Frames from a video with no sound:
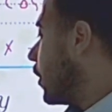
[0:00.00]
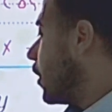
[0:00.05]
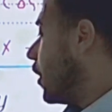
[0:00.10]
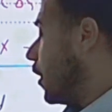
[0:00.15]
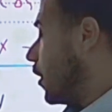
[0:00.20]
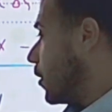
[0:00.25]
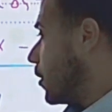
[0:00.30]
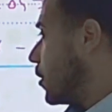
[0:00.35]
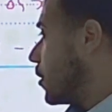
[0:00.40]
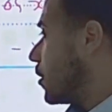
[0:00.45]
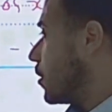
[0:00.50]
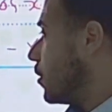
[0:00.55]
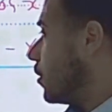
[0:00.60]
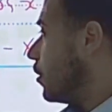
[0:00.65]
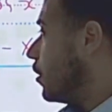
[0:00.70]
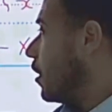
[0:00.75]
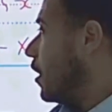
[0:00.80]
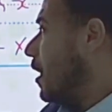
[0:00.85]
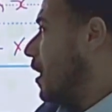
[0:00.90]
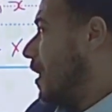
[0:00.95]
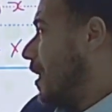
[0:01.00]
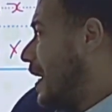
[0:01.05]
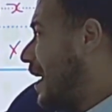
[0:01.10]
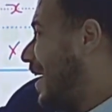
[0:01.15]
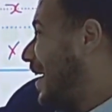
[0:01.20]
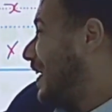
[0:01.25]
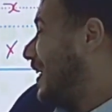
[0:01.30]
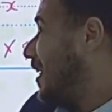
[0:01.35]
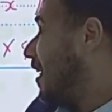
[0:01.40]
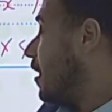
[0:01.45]
2x.
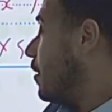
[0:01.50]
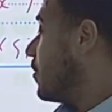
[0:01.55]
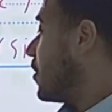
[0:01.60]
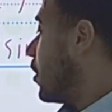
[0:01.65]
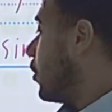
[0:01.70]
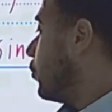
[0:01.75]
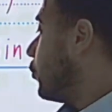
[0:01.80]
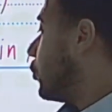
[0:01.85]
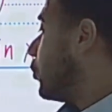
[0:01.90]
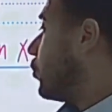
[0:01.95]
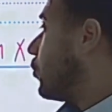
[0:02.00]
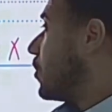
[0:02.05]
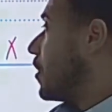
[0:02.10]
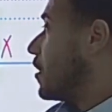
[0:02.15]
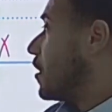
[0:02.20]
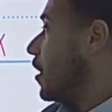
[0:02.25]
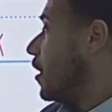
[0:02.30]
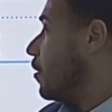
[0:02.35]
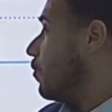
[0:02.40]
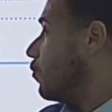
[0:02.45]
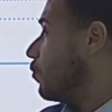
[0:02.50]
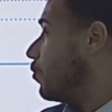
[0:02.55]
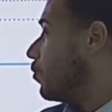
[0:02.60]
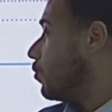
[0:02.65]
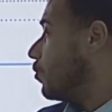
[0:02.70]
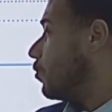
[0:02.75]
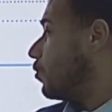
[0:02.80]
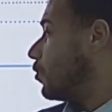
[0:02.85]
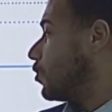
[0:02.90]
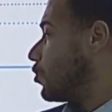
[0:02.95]
And keep the numerator the same,
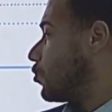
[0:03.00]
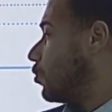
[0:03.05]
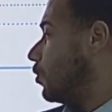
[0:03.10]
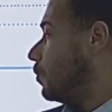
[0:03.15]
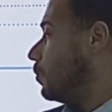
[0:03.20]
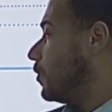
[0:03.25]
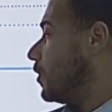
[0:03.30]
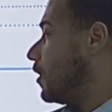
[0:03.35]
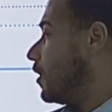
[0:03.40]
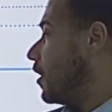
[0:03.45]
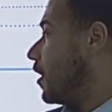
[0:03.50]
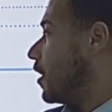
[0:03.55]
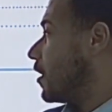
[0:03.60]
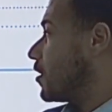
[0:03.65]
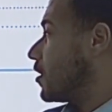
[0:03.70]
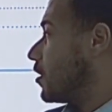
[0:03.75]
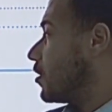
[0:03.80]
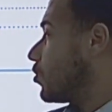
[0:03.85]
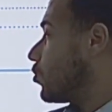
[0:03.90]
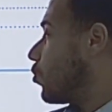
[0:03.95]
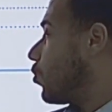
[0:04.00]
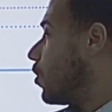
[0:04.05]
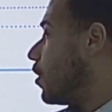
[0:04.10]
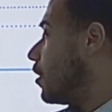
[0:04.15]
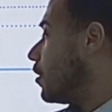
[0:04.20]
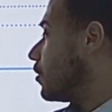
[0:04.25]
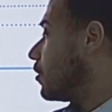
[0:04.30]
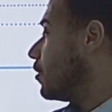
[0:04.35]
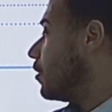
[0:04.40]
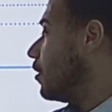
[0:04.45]
which will be x
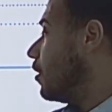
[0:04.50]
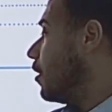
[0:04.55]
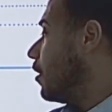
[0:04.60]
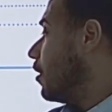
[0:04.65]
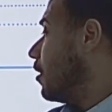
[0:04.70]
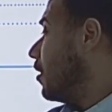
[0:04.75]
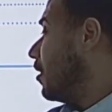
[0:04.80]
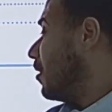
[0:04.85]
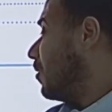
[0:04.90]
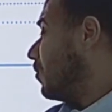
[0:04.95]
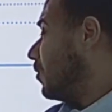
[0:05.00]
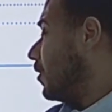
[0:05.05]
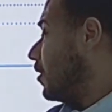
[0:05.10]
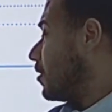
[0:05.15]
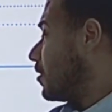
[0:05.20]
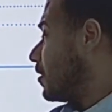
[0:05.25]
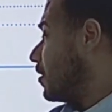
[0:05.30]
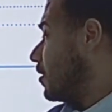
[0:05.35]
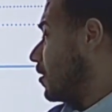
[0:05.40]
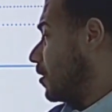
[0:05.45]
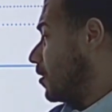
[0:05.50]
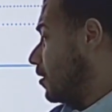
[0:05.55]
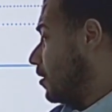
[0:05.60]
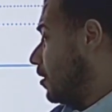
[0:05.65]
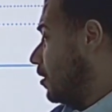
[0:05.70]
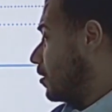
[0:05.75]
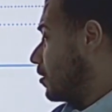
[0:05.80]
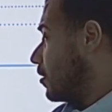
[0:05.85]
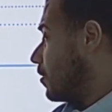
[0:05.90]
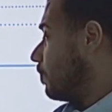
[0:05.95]
squared plus
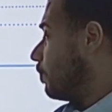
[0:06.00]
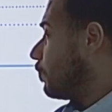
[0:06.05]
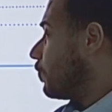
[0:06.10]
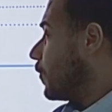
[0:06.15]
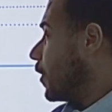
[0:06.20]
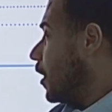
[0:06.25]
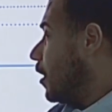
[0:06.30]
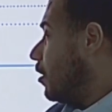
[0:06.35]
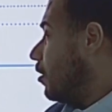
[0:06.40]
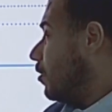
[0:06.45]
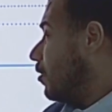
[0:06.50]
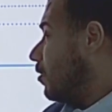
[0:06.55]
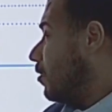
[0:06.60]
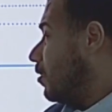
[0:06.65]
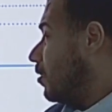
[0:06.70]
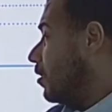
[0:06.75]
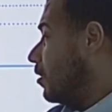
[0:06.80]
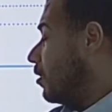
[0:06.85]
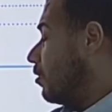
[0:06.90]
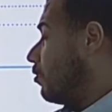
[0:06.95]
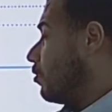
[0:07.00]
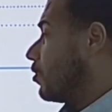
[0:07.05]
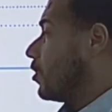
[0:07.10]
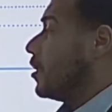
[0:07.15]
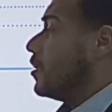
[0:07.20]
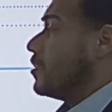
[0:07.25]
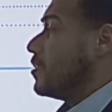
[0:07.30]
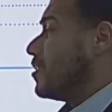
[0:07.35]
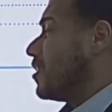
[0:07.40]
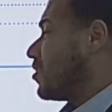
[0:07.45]
6x.
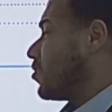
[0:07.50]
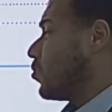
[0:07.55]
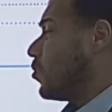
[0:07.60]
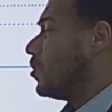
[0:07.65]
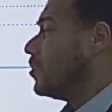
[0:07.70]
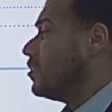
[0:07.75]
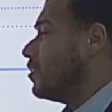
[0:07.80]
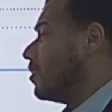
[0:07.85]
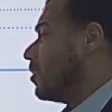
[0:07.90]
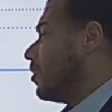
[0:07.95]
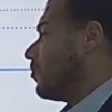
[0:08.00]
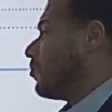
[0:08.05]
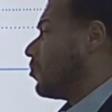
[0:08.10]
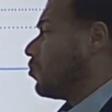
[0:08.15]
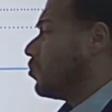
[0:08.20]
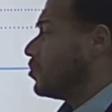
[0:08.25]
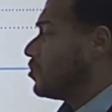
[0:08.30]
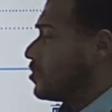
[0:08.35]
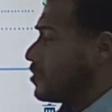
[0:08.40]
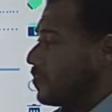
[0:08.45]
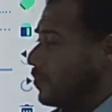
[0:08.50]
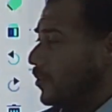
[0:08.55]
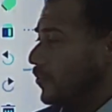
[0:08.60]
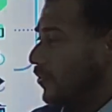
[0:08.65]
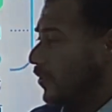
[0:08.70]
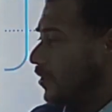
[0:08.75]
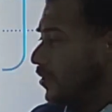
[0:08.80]
Okay, this one, if you want to simplify